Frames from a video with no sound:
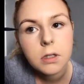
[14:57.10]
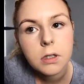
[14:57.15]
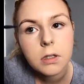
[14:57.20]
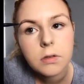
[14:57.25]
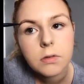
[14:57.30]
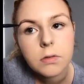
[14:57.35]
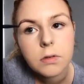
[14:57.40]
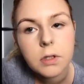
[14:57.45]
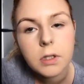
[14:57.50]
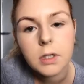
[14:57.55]
It
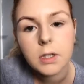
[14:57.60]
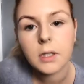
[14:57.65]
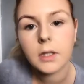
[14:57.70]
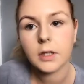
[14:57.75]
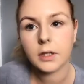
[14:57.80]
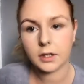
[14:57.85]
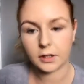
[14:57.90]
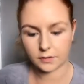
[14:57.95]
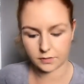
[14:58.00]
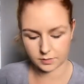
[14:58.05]
really
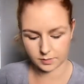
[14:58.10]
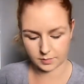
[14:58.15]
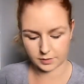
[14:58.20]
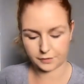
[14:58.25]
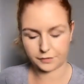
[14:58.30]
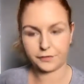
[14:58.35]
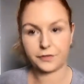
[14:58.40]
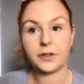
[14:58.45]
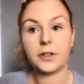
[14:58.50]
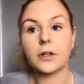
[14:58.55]
gives me the
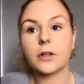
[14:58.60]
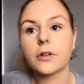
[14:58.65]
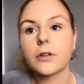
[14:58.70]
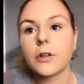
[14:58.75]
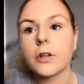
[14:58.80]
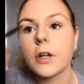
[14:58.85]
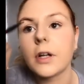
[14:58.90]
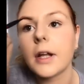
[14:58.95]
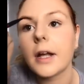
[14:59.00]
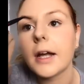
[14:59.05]
fear
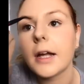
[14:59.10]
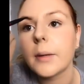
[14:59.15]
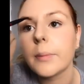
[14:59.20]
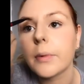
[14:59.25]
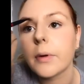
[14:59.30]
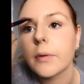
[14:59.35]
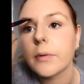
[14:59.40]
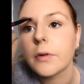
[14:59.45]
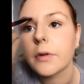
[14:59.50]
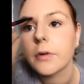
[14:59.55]
doing an
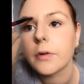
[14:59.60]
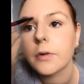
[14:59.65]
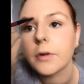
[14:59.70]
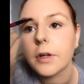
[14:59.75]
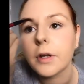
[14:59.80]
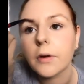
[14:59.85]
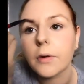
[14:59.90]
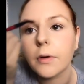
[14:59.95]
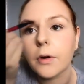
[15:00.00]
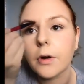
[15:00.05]
eyebrow
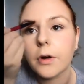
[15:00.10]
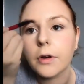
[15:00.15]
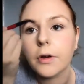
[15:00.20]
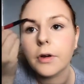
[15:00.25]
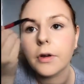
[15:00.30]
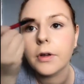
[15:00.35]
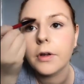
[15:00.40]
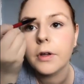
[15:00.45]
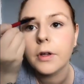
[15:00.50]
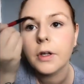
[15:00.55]
tutorial
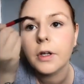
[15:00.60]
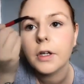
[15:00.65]
on